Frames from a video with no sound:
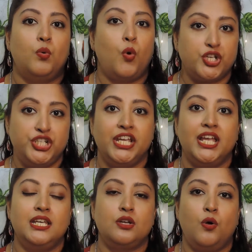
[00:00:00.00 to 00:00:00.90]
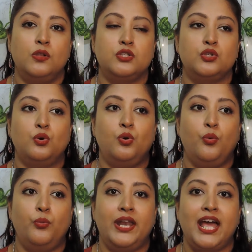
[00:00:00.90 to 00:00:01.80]
washing it
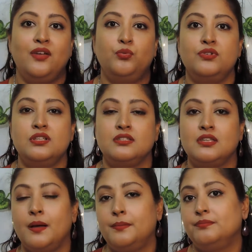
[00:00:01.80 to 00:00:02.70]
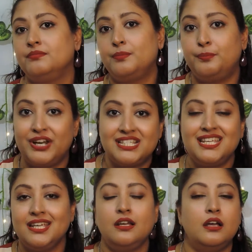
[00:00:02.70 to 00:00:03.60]
also, when I was
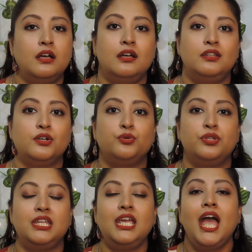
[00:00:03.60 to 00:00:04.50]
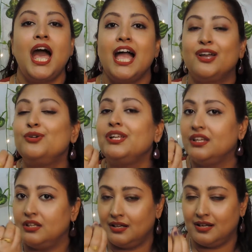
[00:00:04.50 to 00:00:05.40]
pressing the kurti, I could
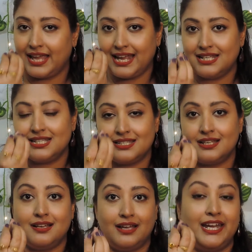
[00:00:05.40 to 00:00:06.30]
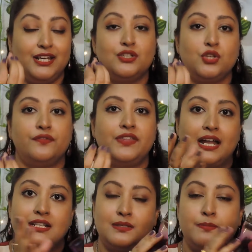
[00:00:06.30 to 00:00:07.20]
get hints of
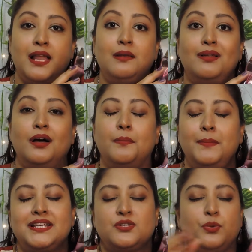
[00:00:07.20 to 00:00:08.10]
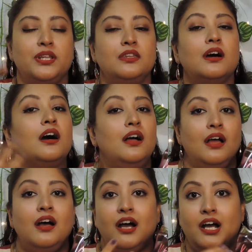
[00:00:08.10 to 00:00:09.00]
that smell mixed with the
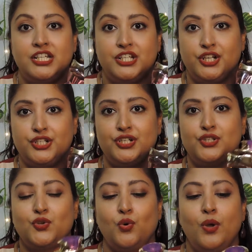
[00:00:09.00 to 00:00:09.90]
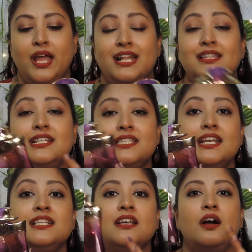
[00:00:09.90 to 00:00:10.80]
detergent. So this
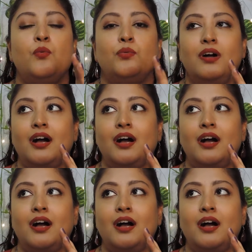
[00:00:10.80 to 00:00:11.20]
is a